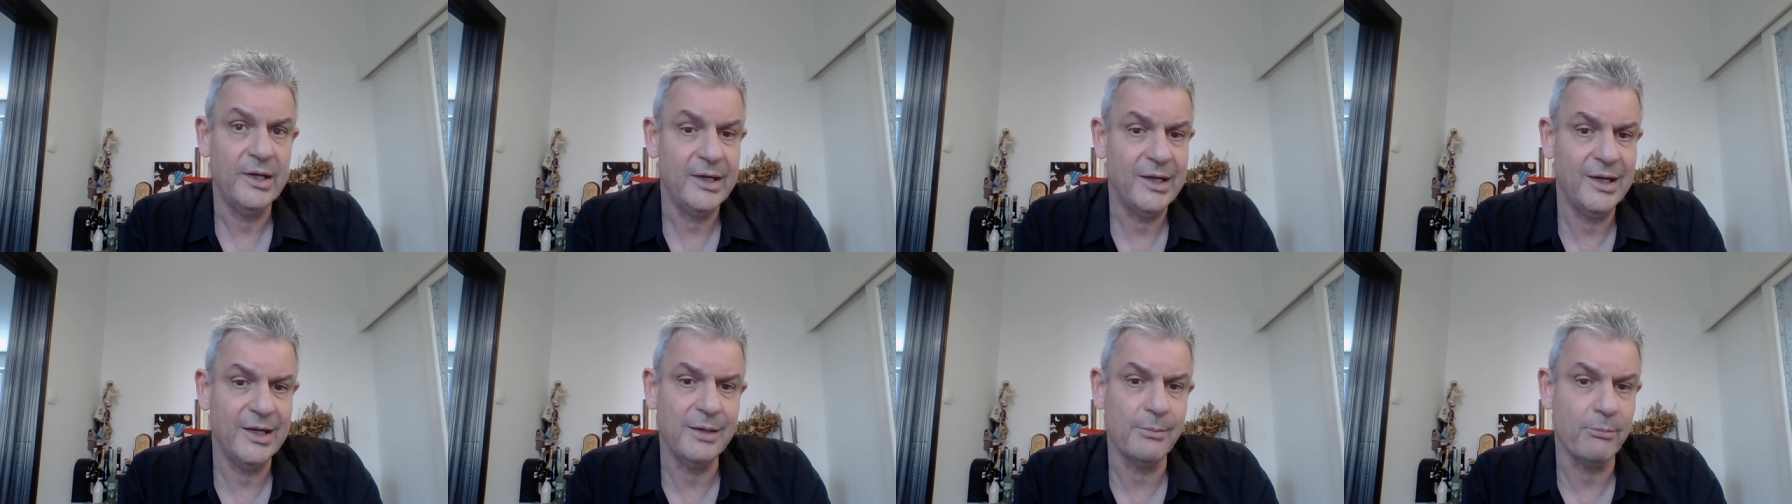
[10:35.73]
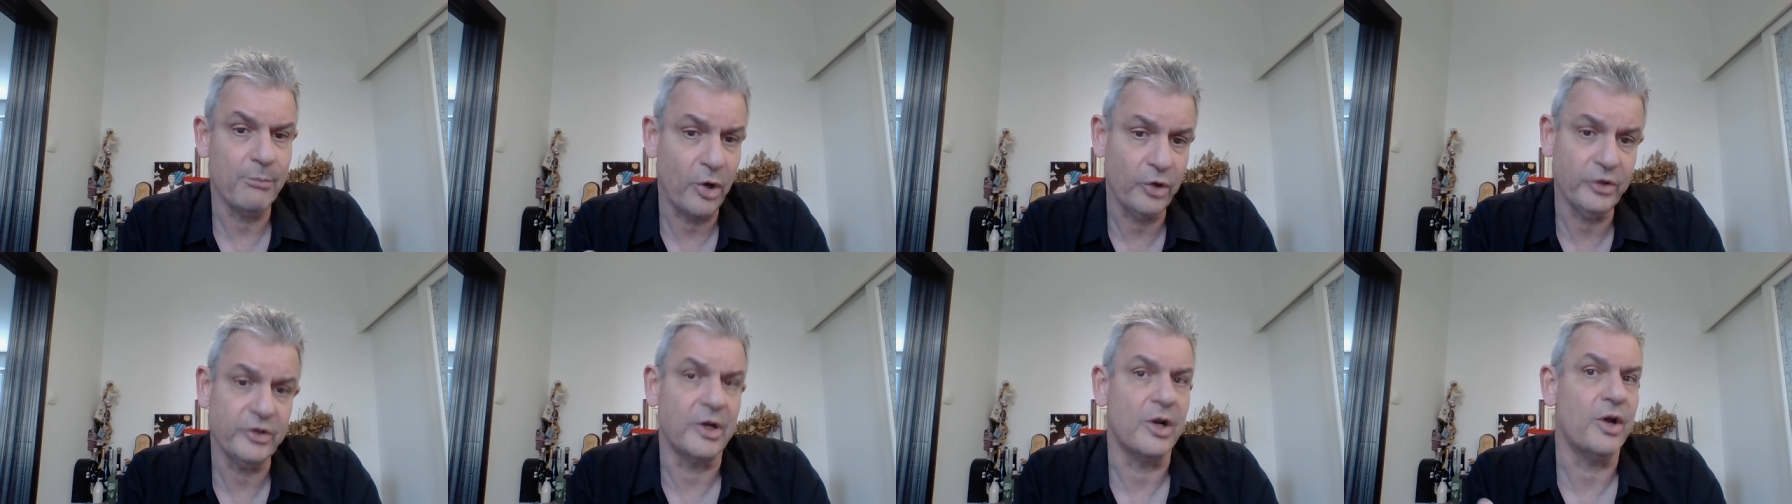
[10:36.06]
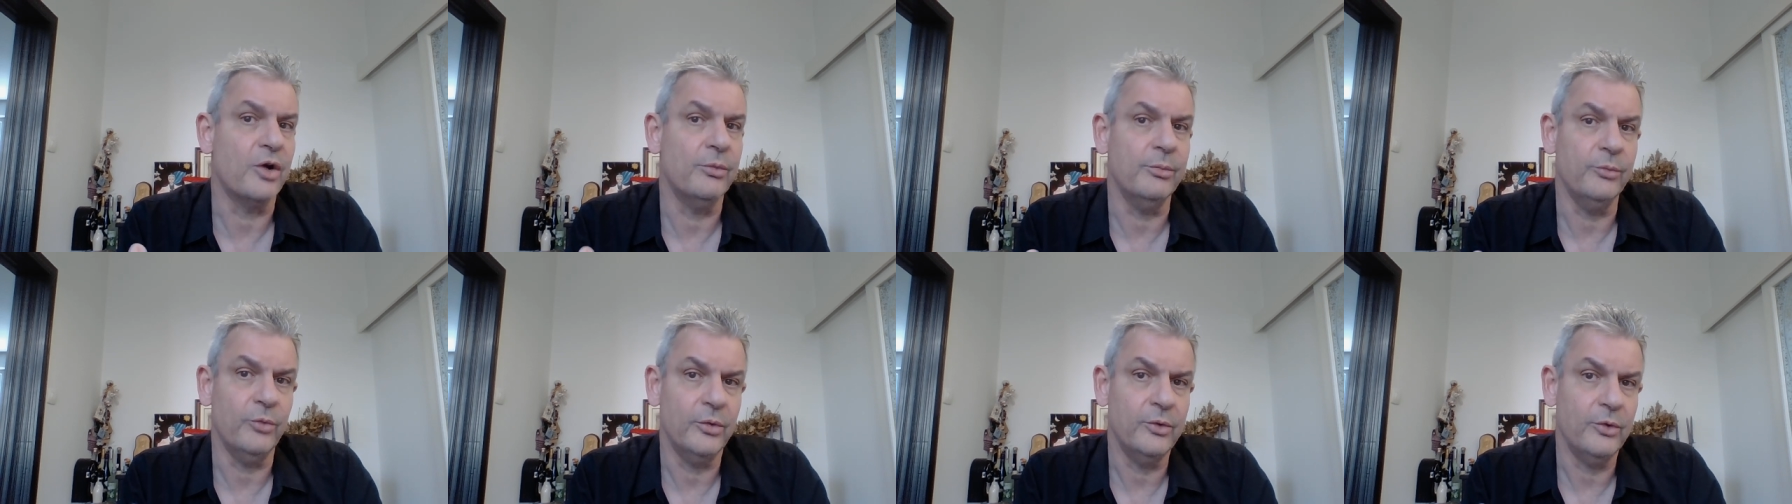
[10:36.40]
and a
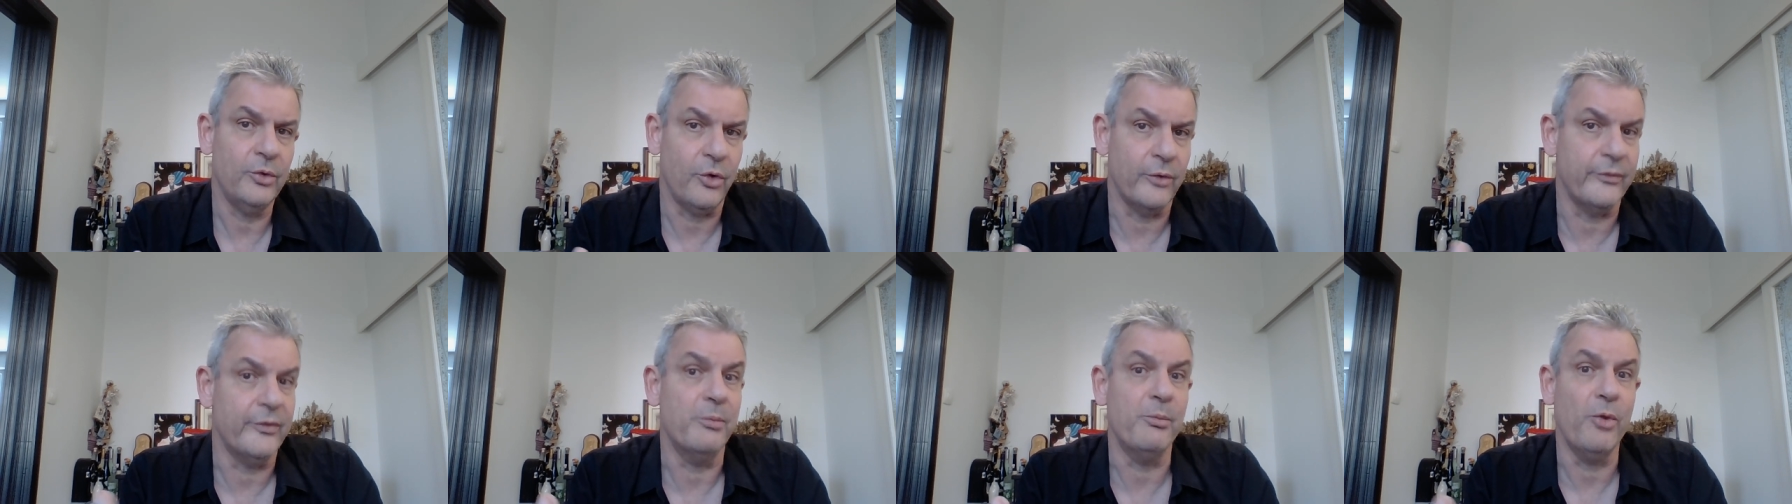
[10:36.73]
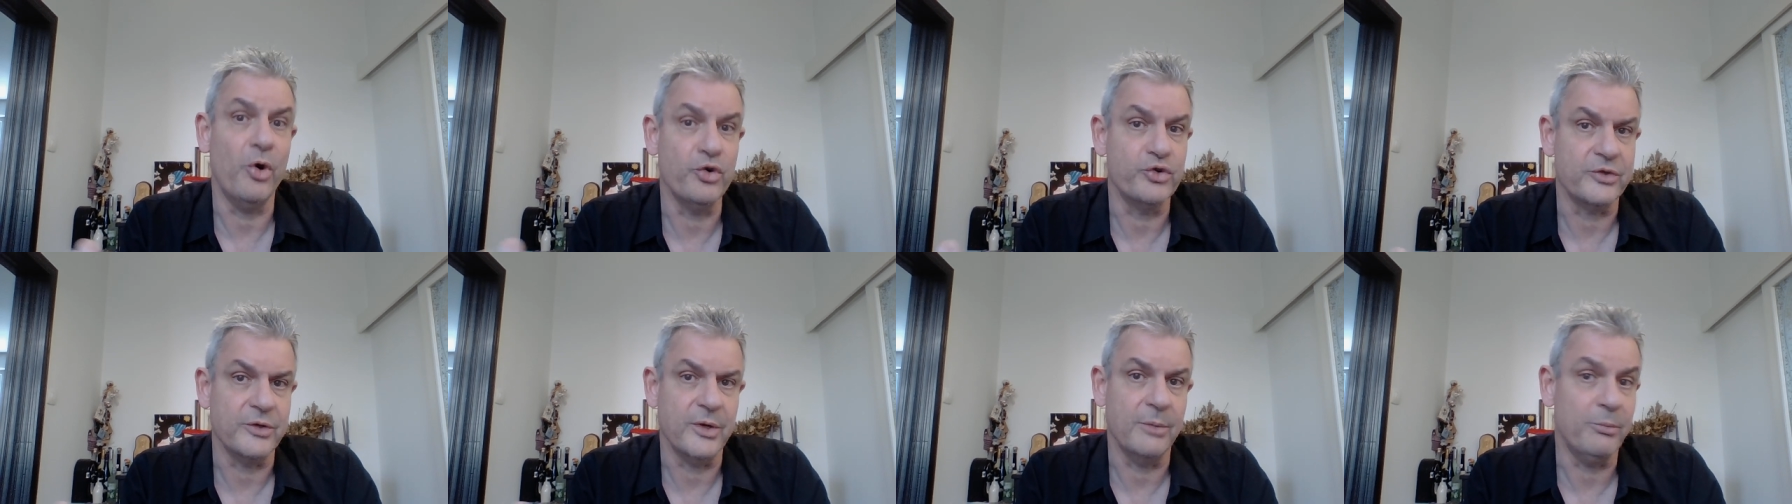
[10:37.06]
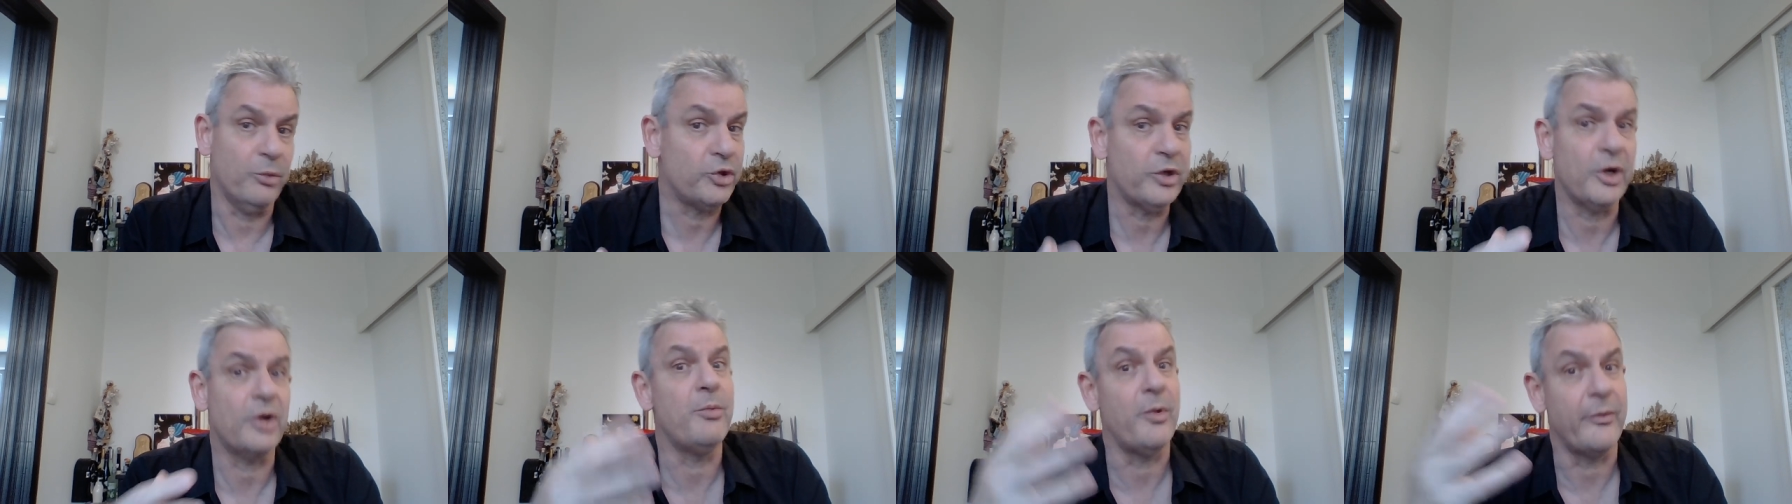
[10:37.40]
modicum of emotion, a
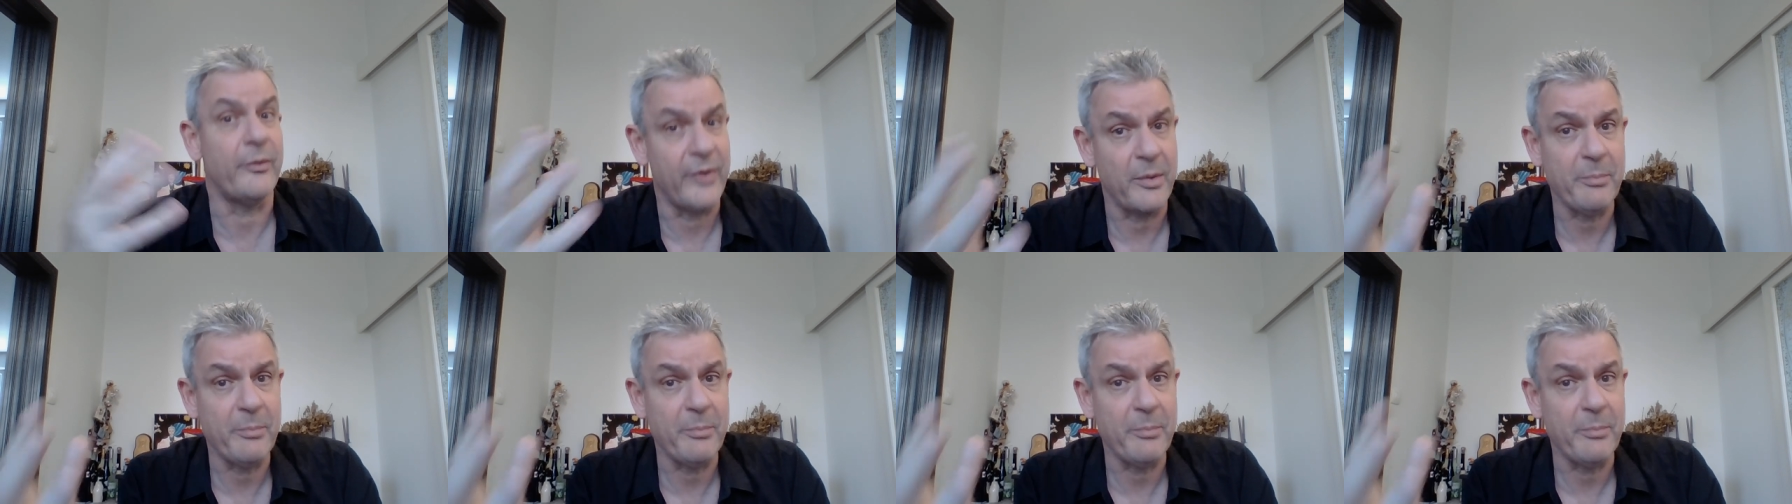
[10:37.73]
modicum of